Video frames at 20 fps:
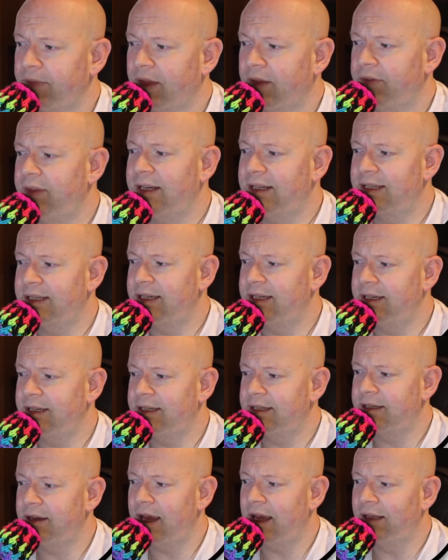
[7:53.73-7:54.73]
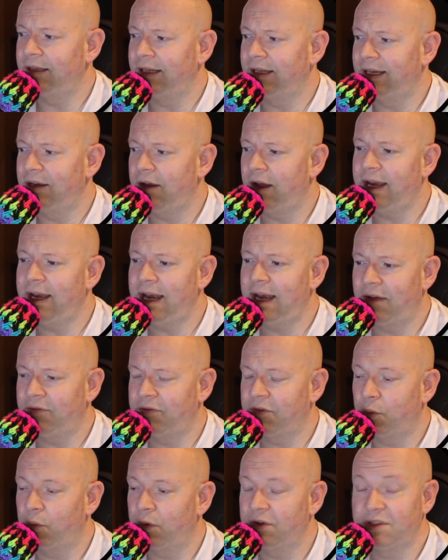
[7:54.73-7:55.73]
Nick sees LA Knight
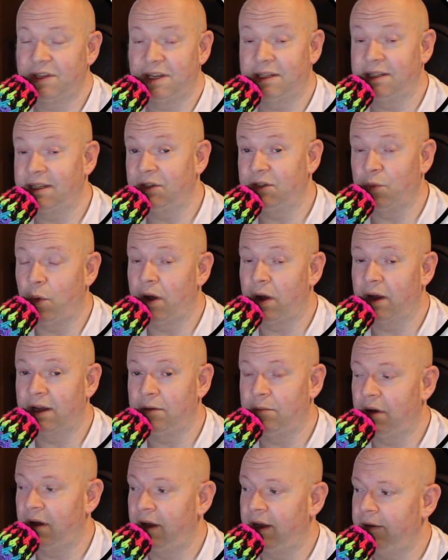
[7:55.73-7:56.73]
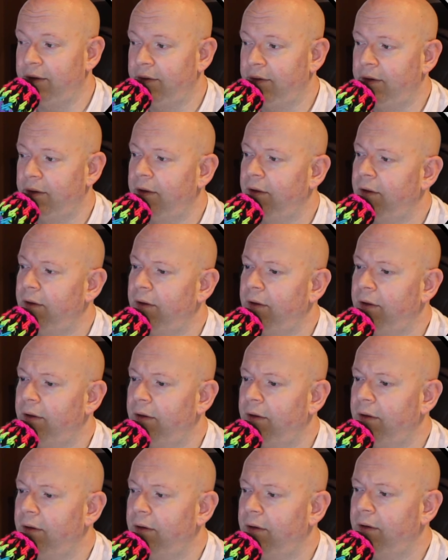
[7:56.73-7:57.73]
afterwards as he's walking by,
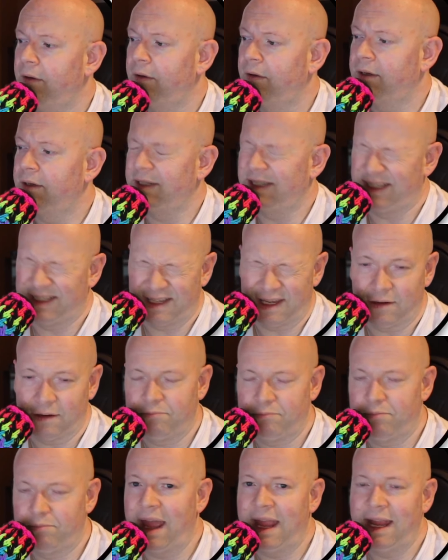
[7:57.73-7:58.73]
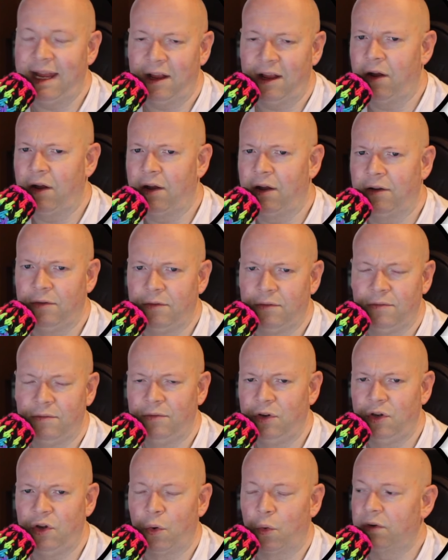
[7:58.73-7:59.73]
because he's like banging on
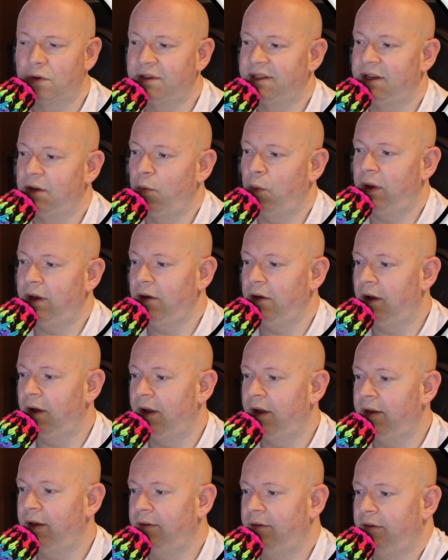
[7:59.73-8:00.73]
doors and whatnot.